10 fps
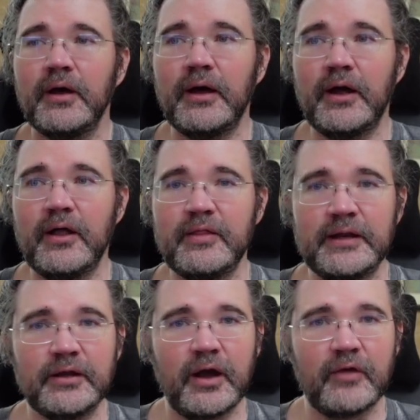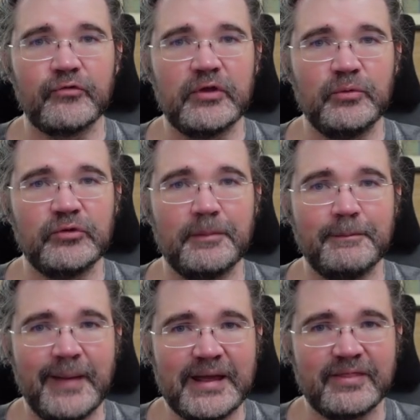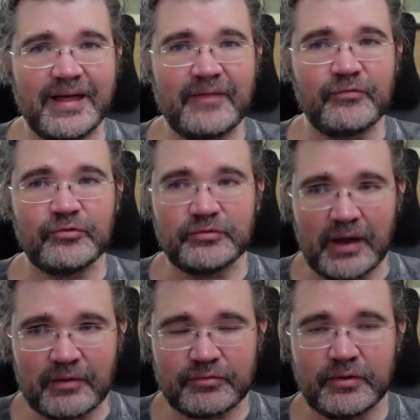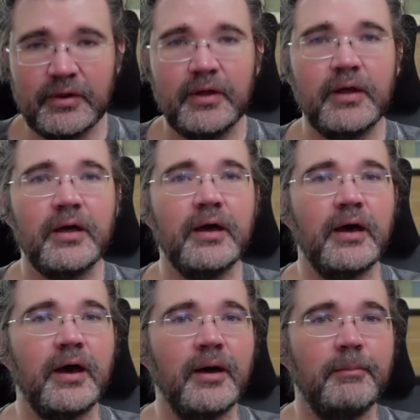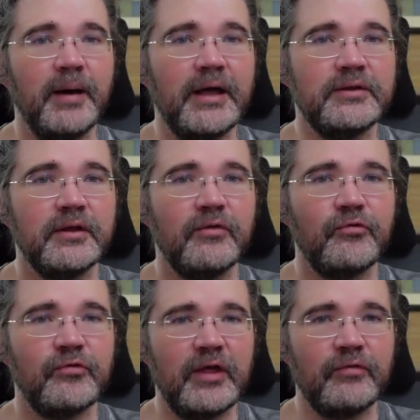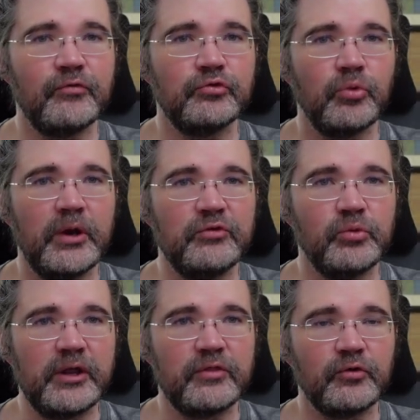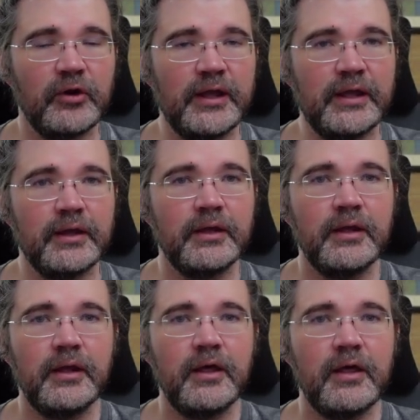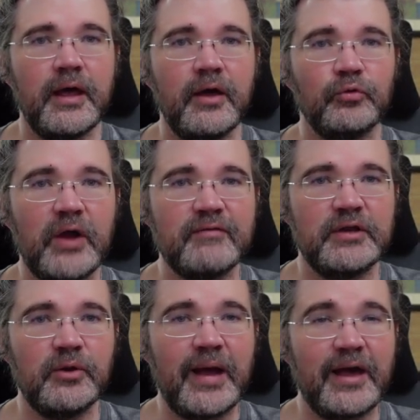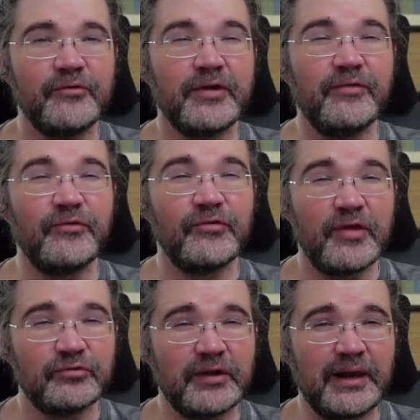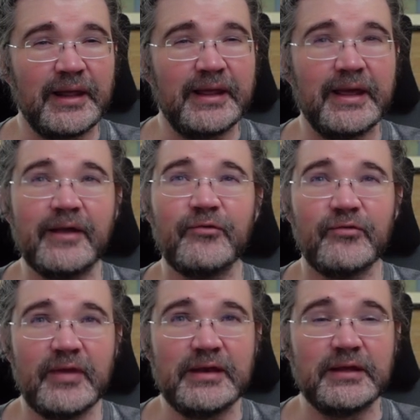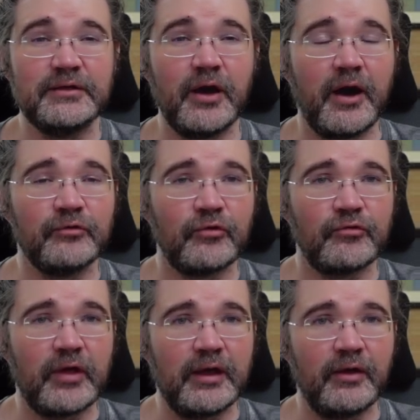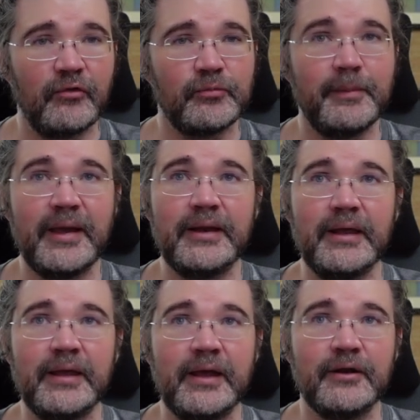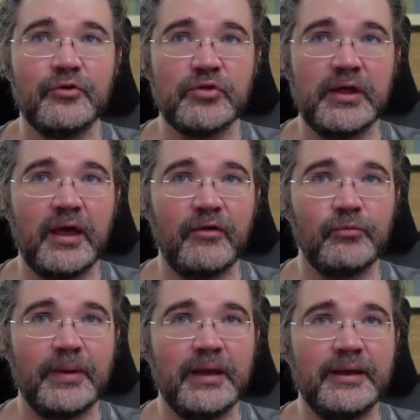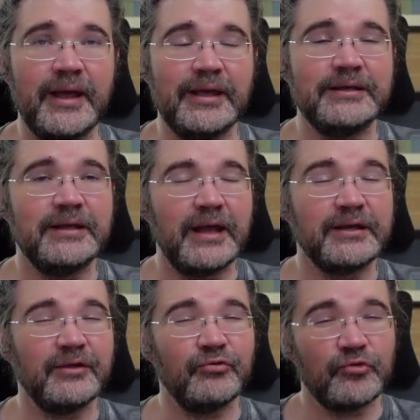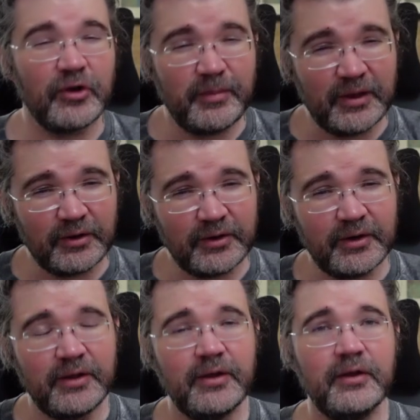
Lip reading: that it costs you to make that stuff. But since 2023, revenue has consistently exceeded cost of sales, meaning energy has been a net contributor